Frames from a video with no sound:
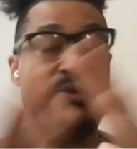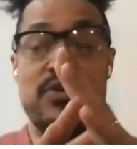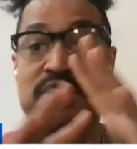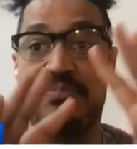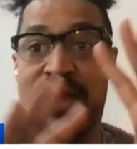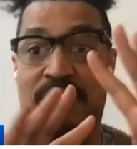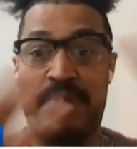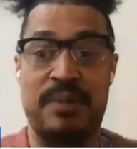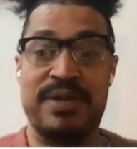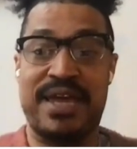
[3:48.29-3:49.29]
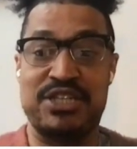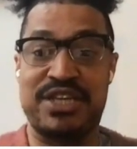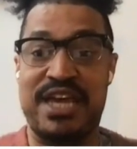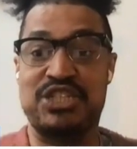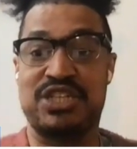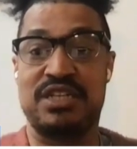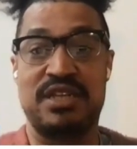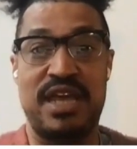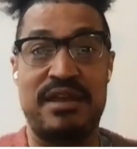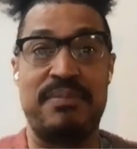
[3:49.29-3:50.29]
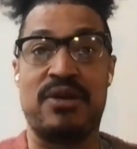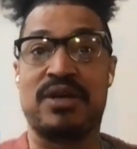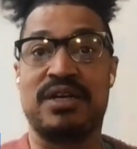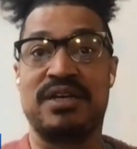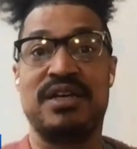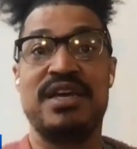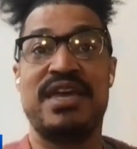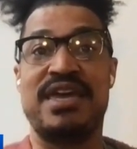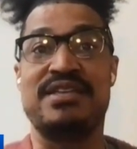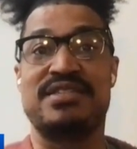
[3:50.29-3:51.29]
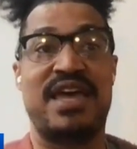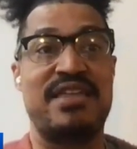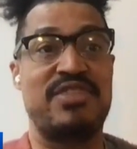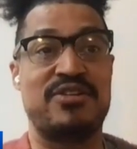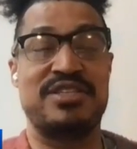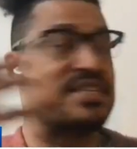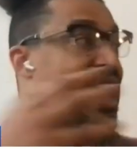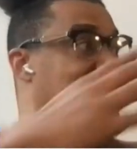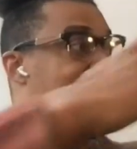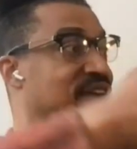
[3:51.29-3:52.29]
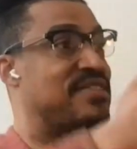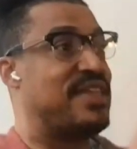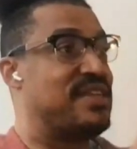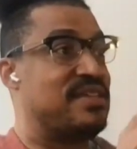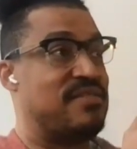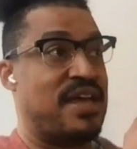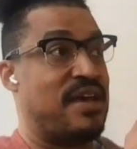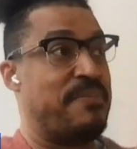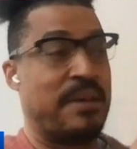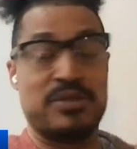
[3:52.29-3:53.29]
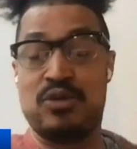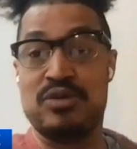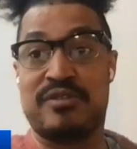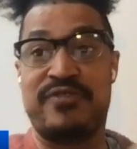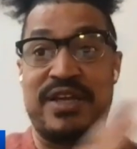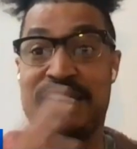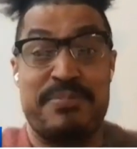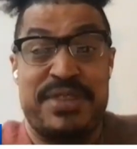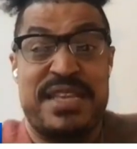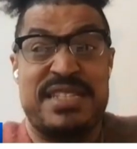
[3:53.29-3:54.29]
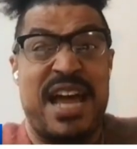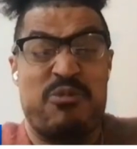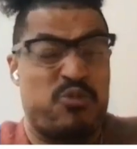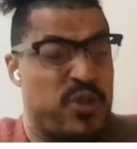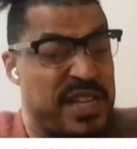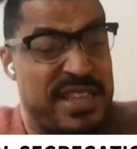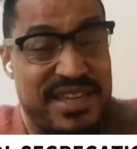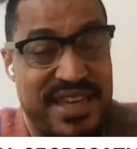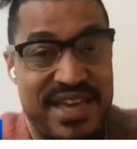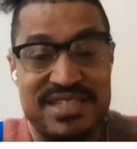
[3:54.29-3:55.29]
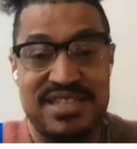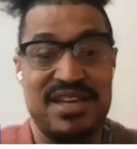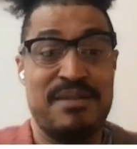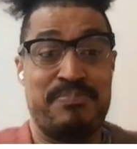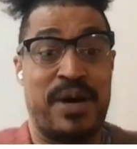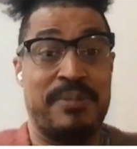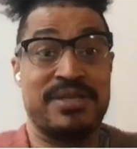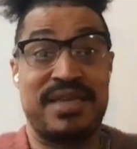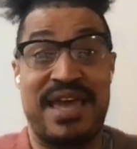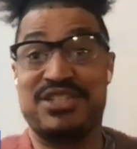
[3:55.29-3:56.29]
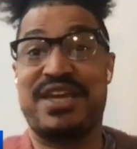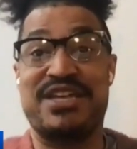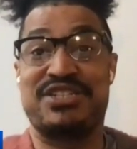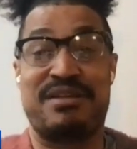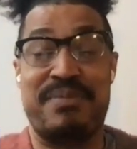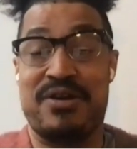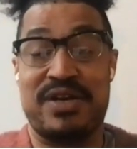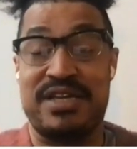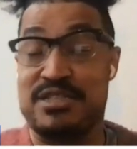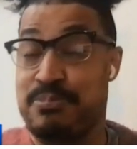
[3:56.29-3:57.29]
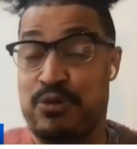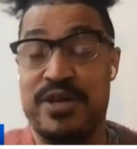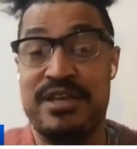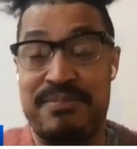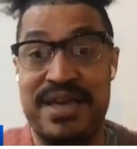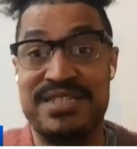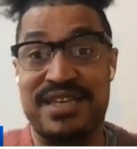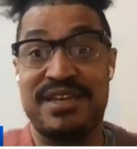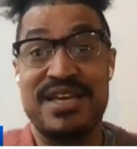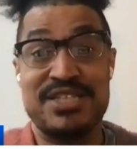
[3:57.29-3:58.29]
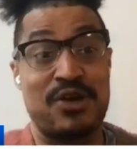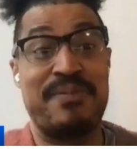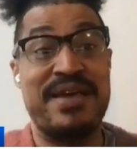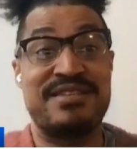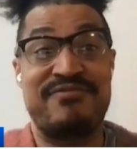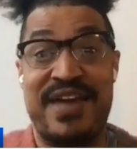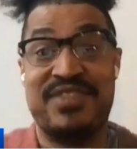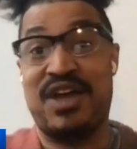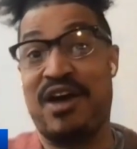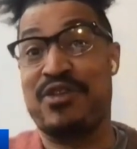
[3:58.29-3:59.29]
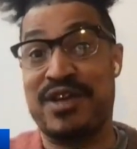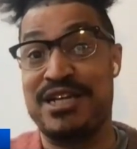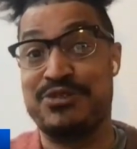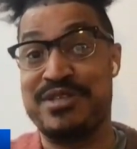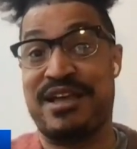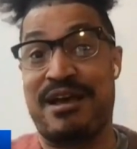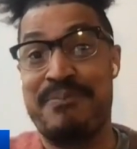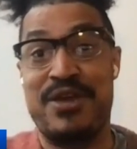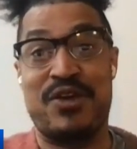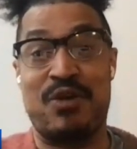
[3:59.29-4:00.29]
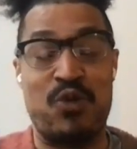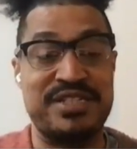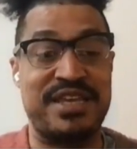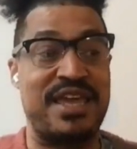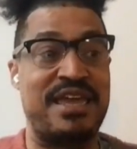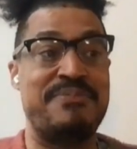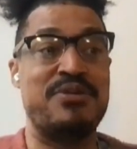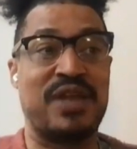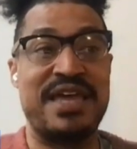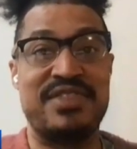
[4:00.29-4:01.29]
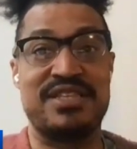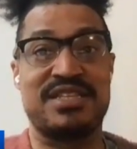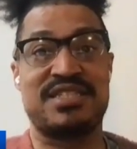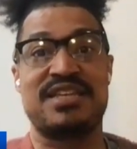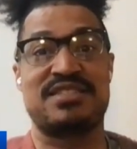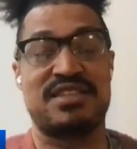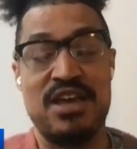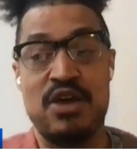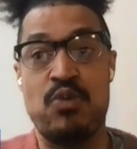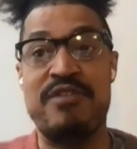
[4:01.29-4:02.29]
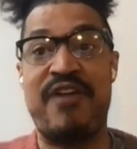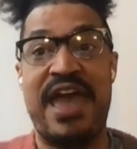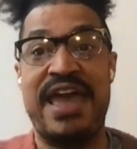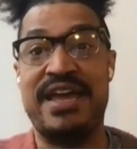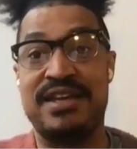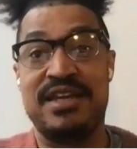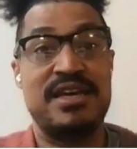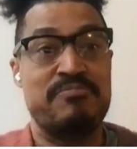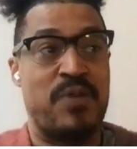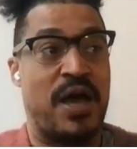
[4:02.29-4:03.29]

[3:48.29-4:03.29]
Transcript: The beauty about public education in America is that there's this idea that public schools are failing, but that's not really the case. Public education in America is pretty amazing. So amazing, in fact, that other countries come here and want to emulate the success we've had